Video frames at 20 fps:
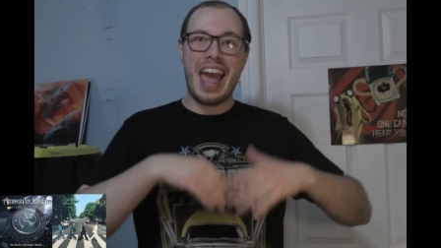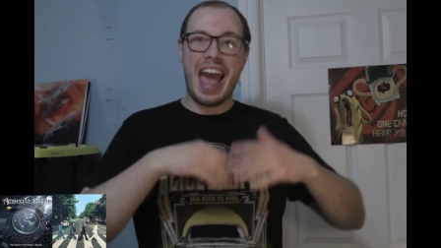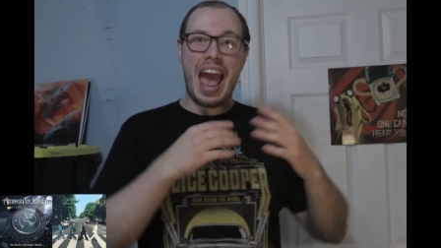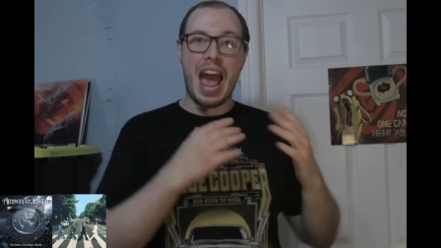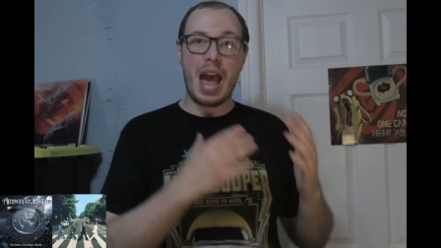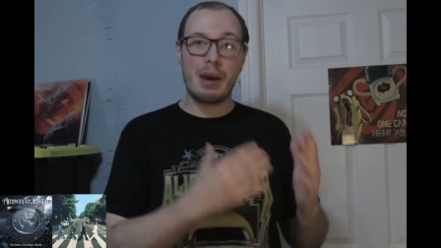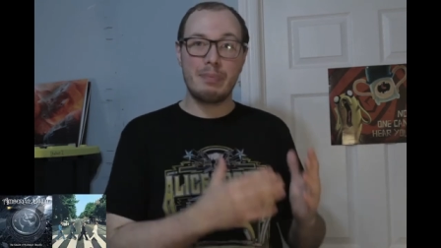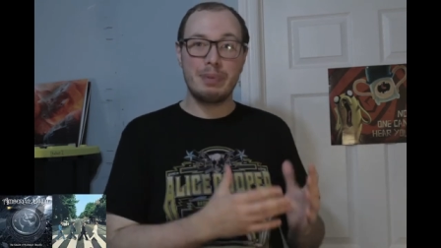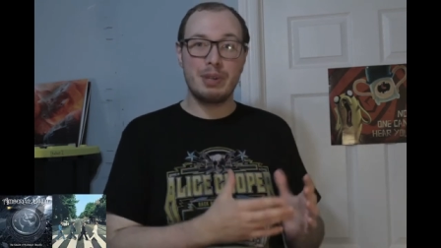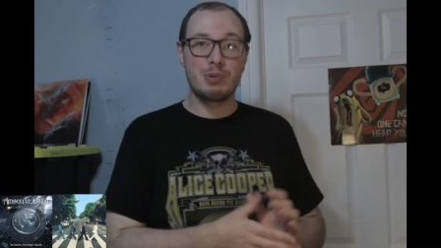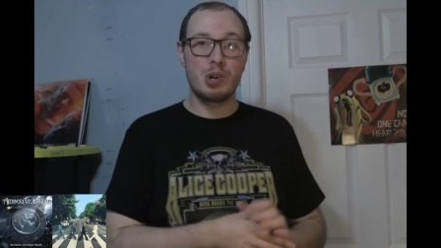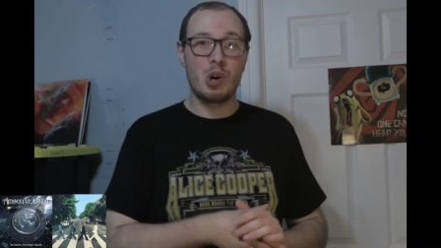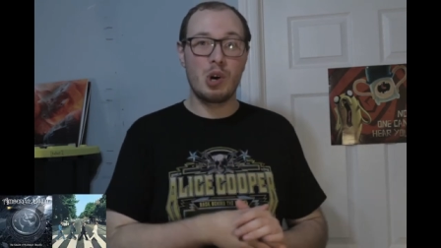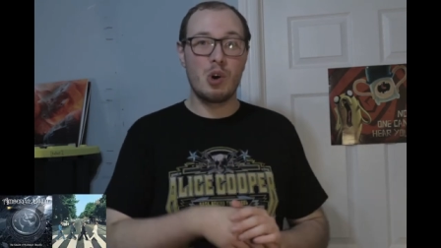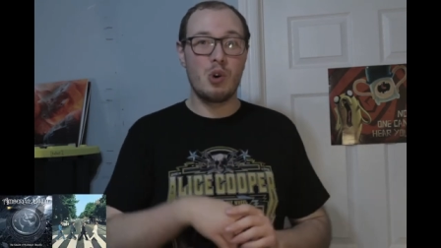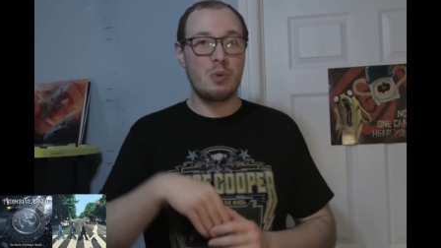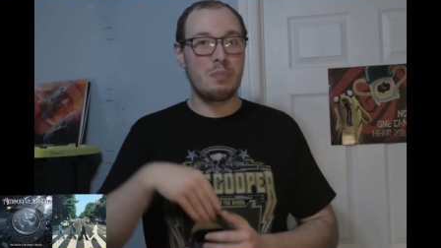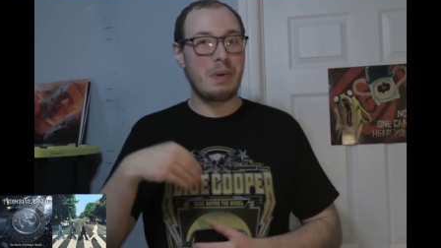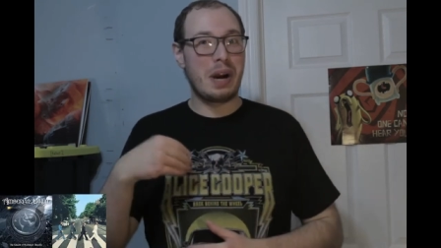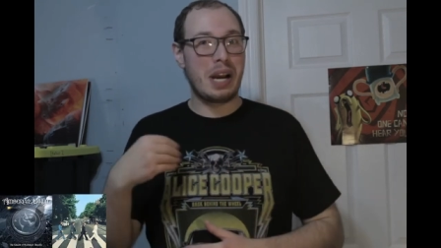Abbey
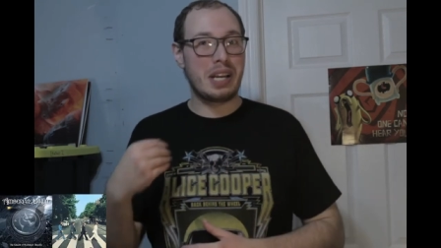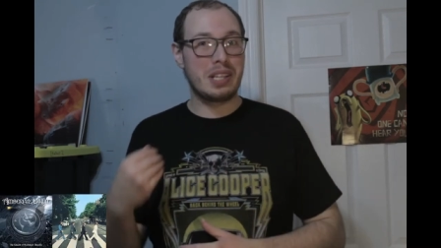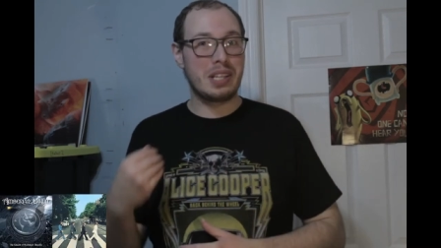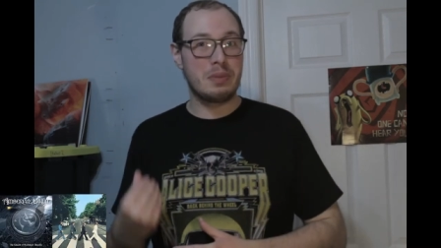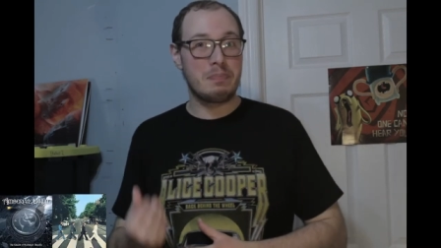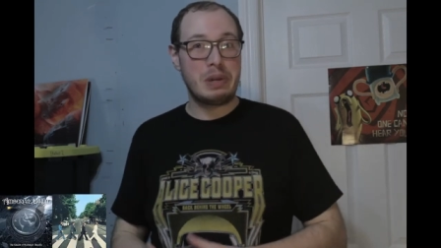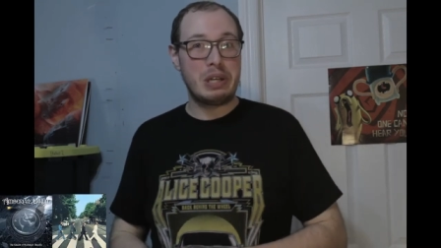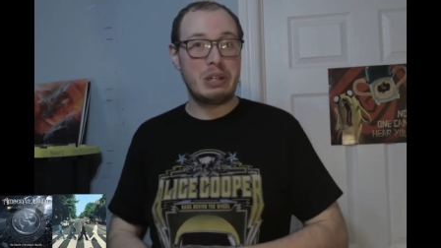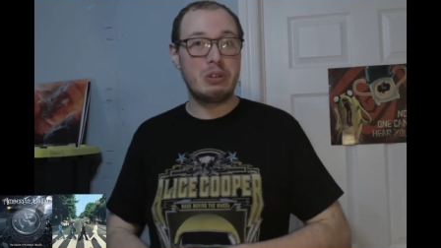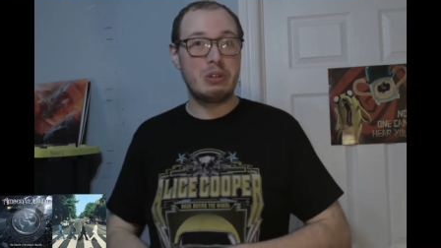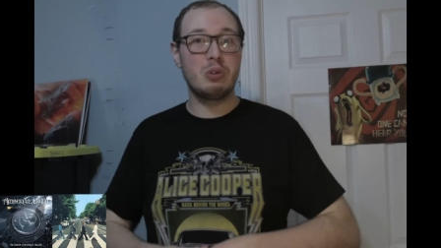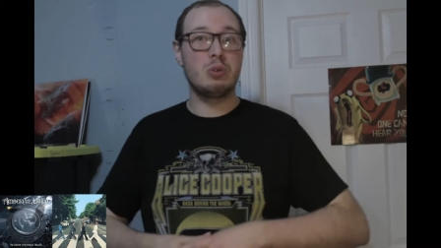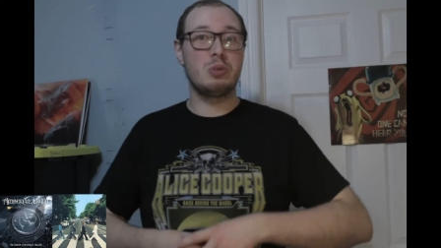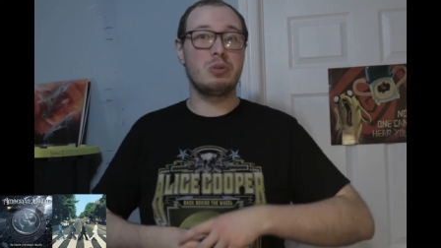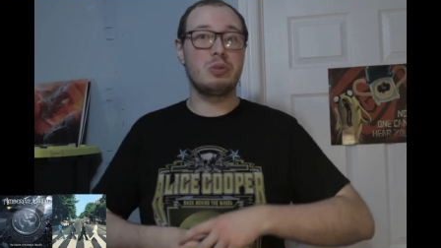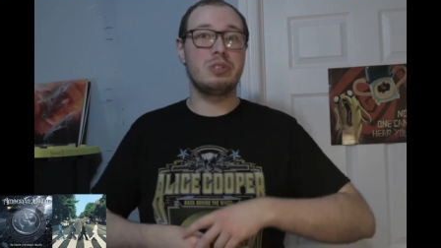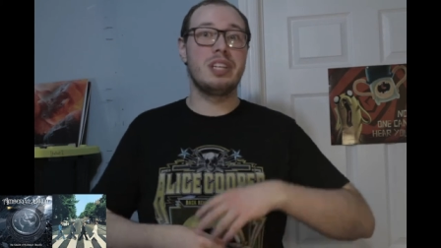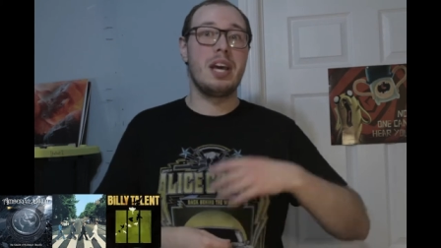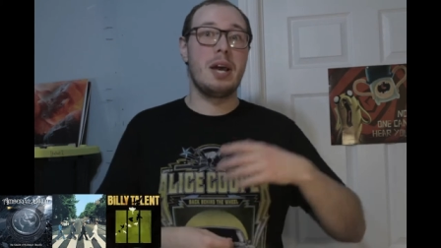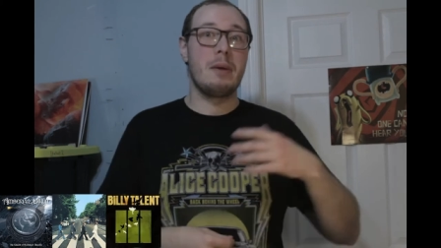Road by The
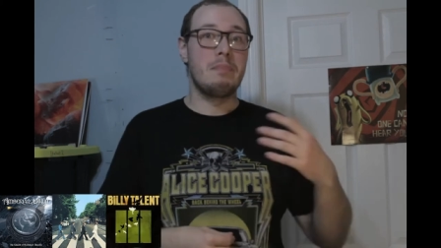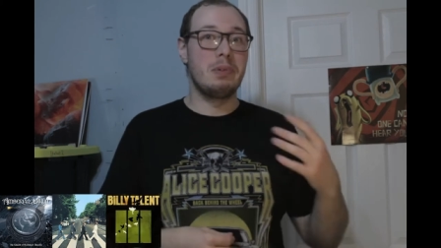Beatles.